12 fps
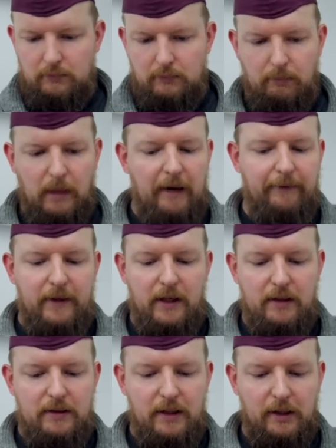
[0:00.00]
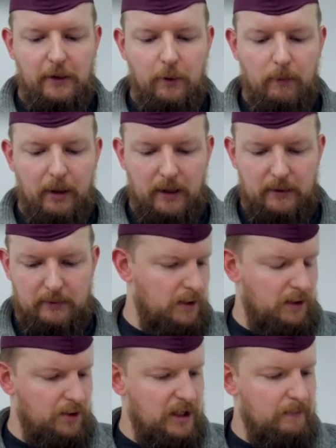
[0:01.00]
Mafia de Cuba. To
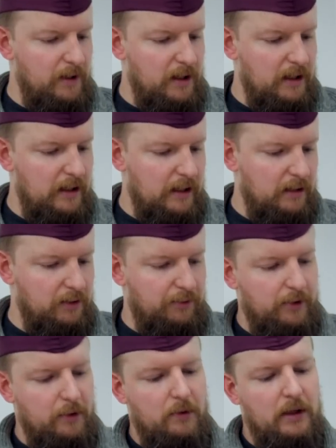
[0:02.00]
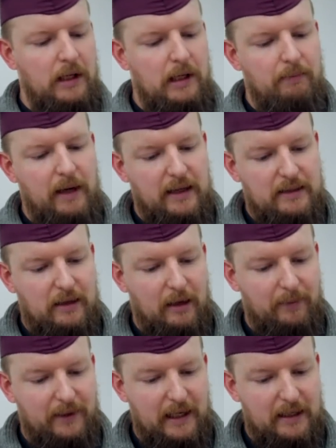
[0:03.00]
the G-Money and the crew. Man, it's
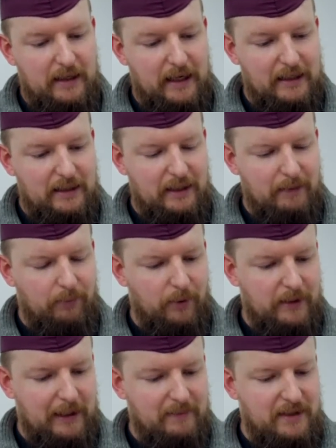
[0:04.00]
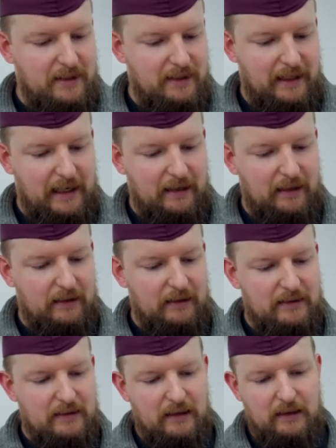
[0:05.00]
complicated to actually get board games sent to Canada,
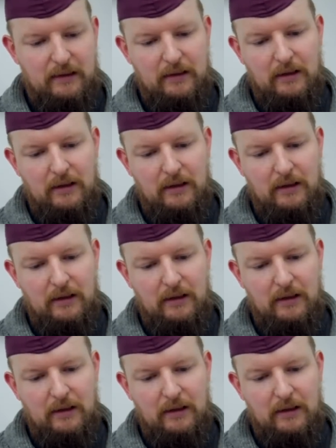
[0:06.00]
isn't it?